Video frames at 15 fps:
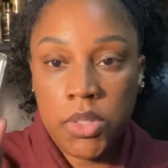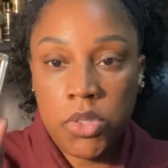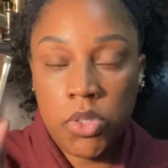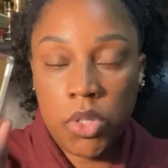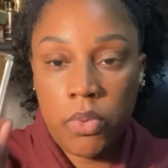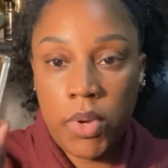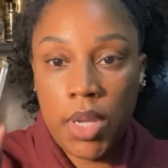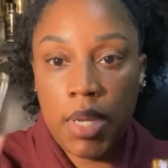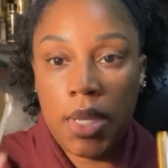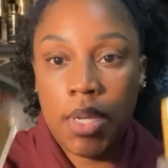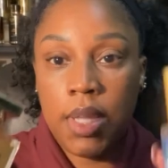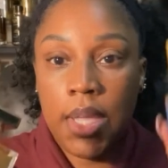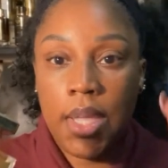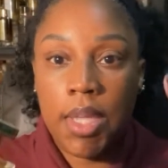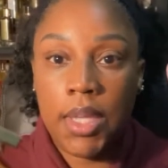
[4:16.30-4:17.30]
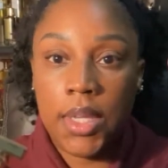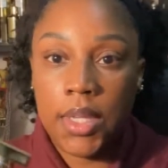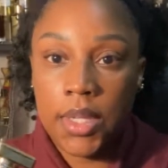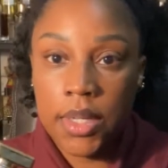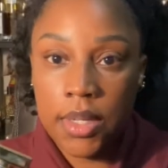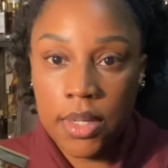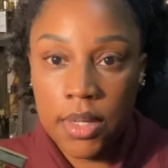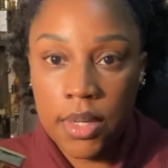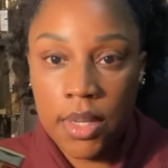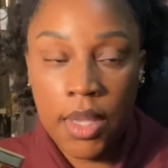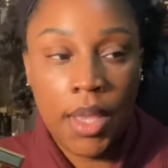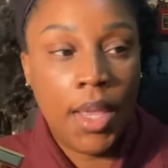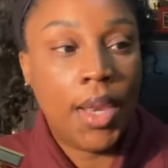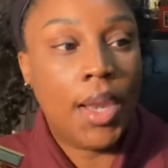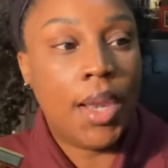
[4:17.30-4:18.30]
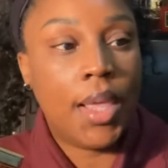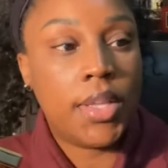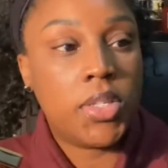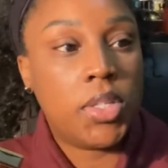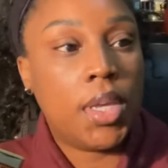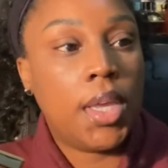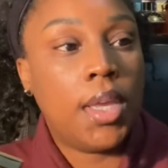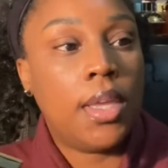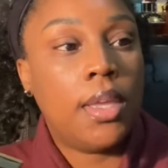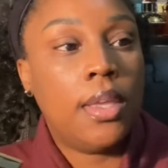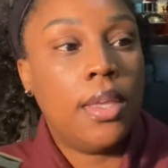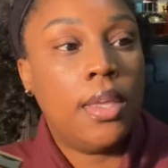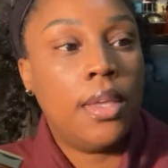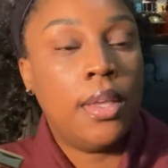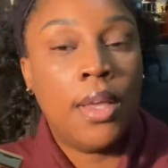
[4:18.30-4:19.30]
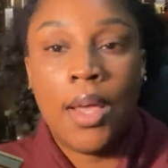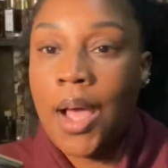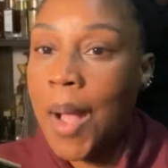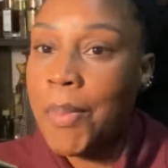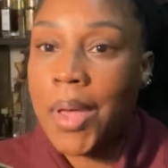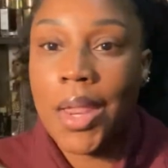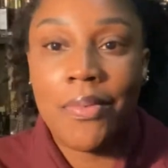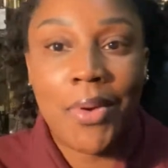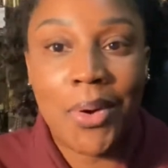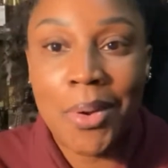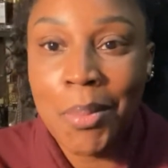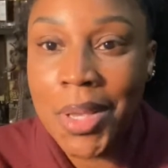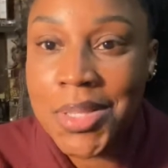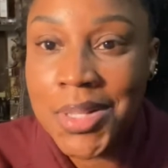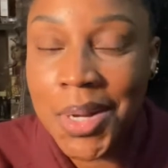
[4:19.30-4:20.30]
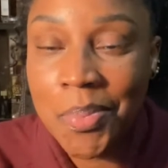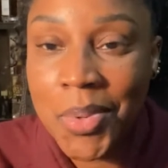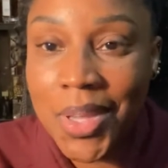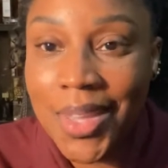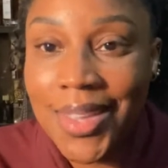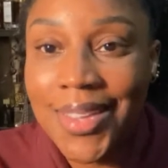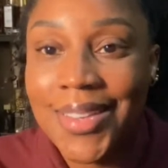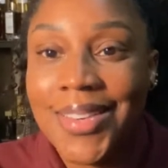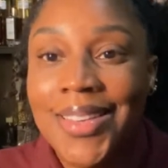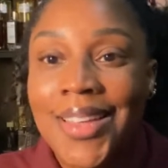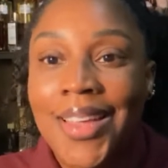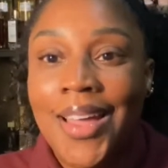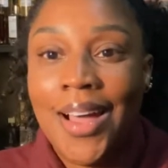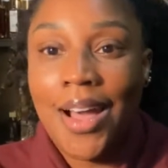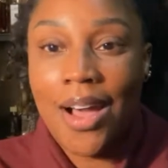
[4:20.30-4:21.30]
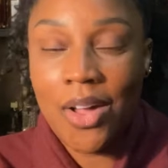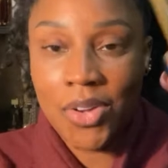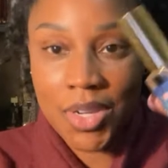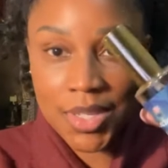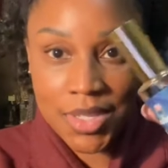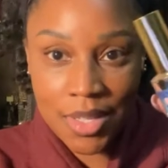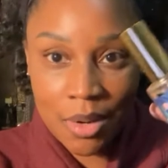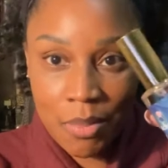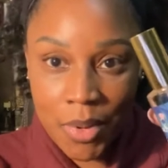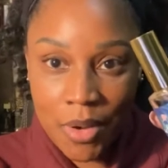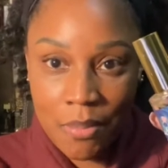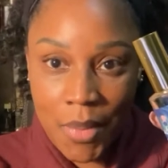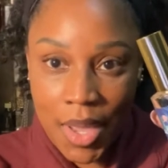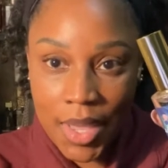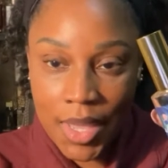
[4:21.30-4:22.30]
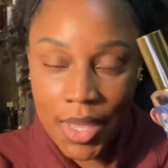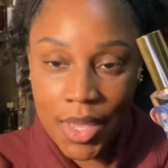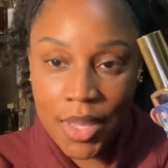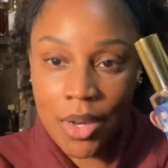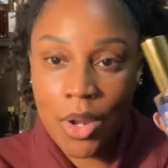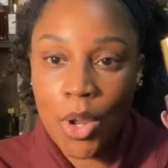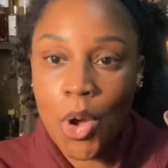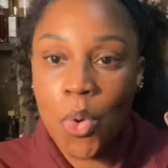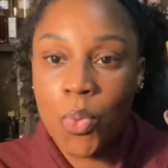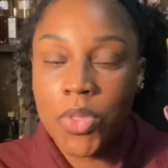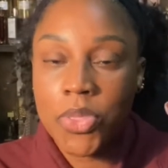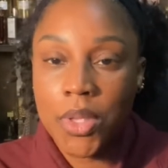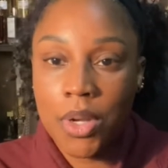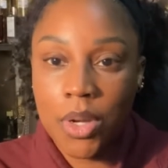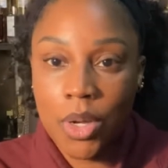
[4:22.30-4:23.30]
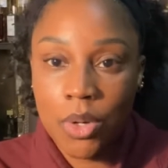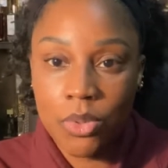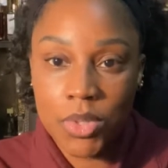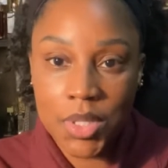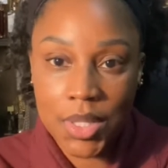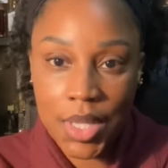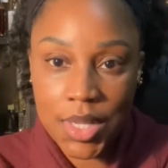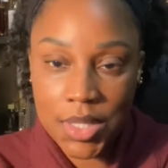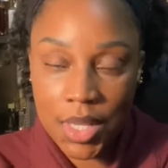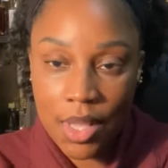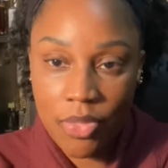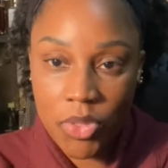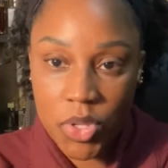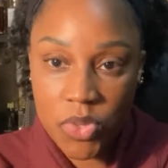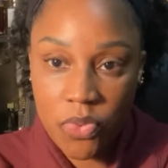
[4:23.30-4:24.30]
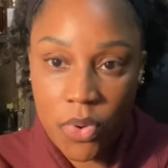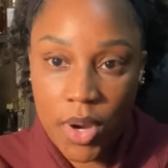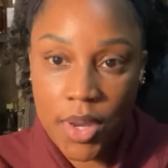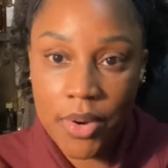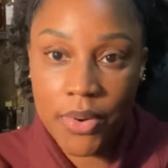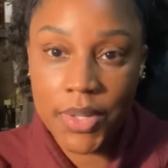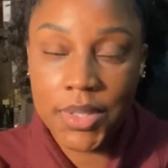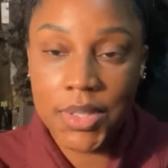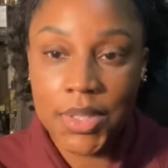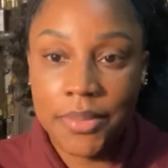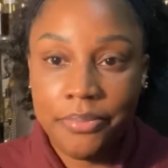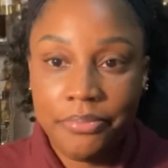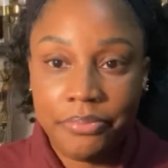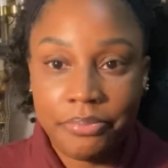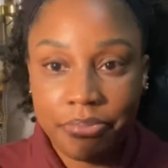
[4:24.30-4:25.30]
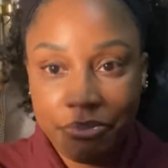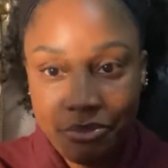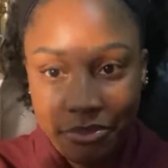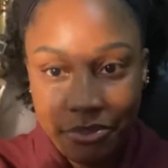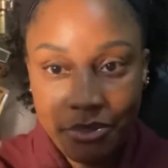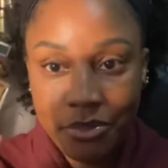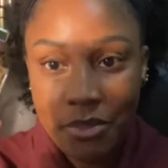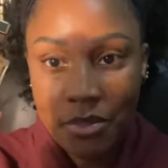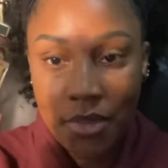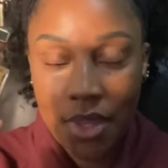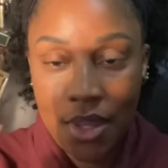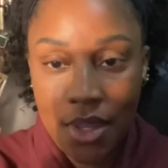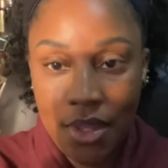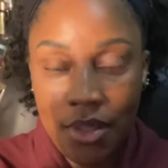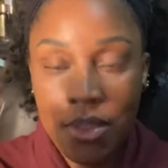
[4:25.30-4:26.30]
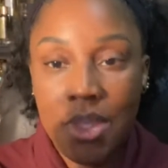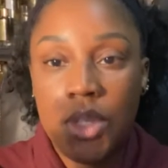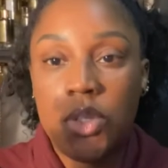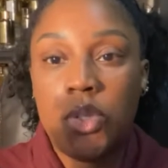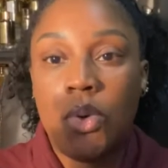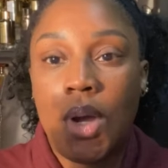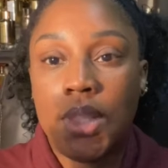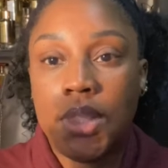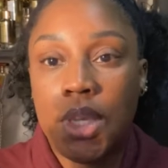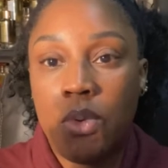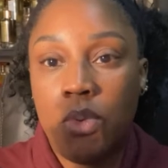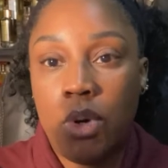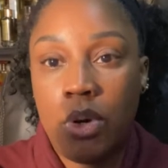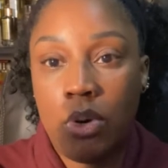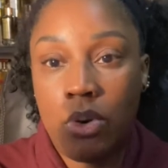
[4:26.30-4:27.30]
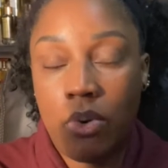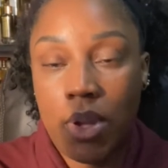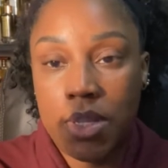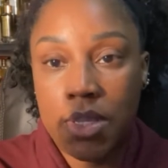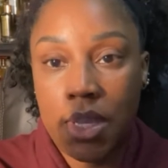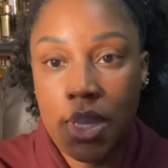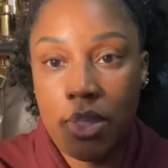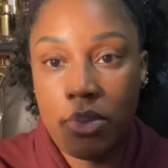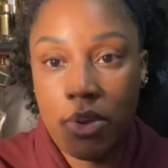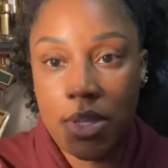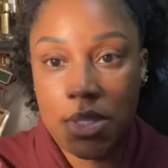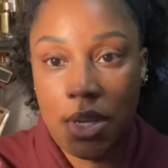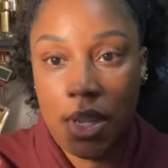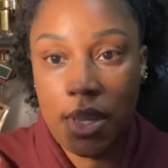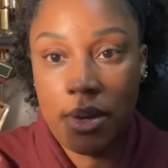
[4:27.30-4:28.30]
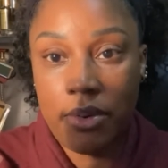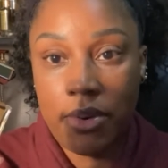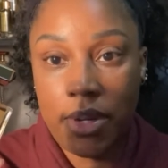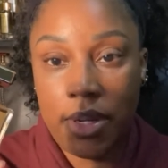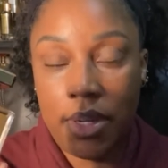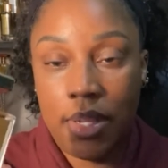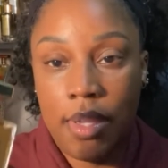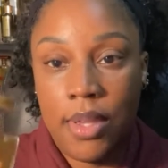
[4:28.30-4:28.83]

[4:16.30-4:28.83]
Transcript: Jarina and Leche. I'm not even going to mess it up again. I'll list it above my head along with the notes that's in this fragrance. These two I think will go great together as layering.